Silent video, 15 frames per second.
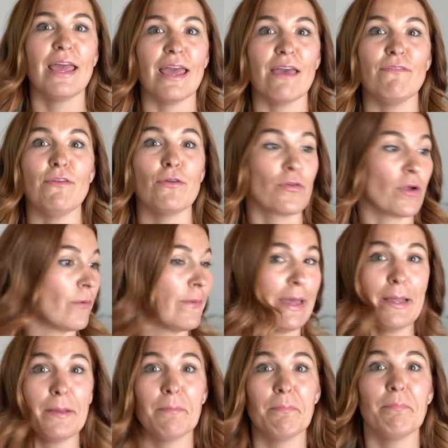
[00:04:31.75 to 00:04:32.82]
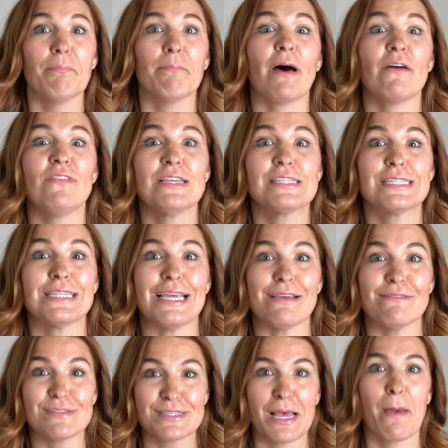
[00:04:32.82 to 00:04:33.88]
If you throw in puffy
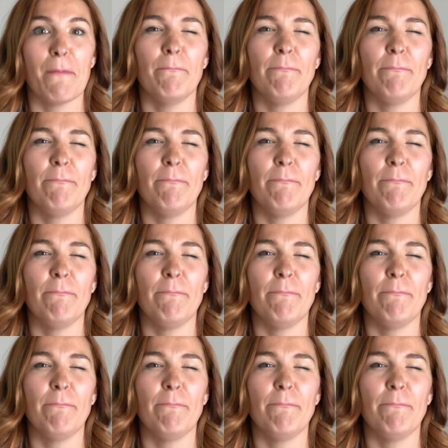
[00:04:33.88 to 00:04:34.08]
sleeves,